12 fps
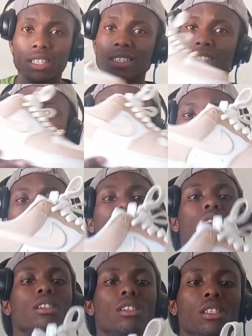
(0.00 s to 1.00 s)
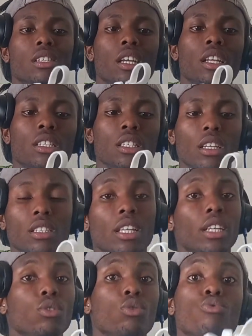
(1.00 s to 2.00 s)
This type of sneakers, these are the sneakers
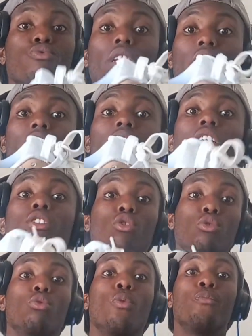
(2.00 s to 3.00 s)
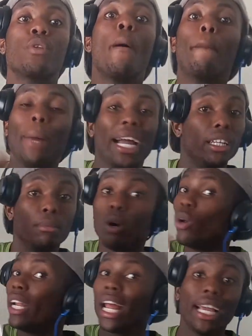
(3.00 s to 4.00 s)
that you really need to buy them
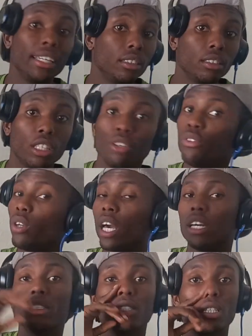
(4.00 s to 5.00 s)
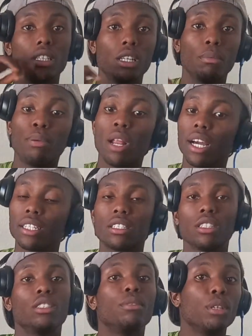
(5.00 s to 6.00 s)
online. If you got a sneaker plug,
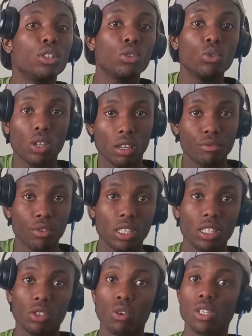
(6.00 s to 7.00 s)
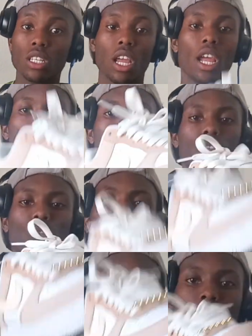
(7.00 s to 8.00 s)
tell them that you're looking for this because it's
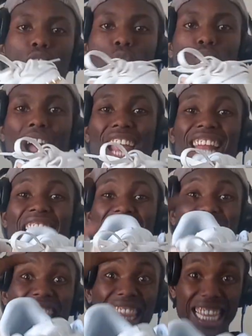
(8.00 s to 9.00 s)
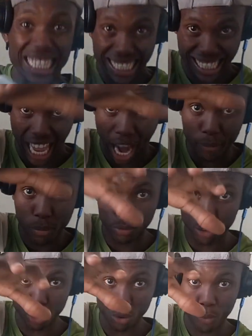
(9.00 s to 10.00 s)
really rare to find this type
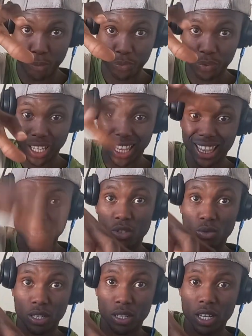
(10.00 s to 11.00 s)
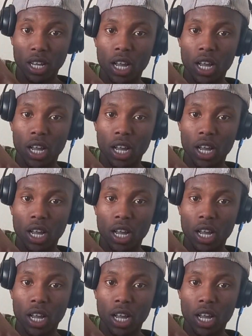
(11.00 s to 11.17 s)
of shoe. This one.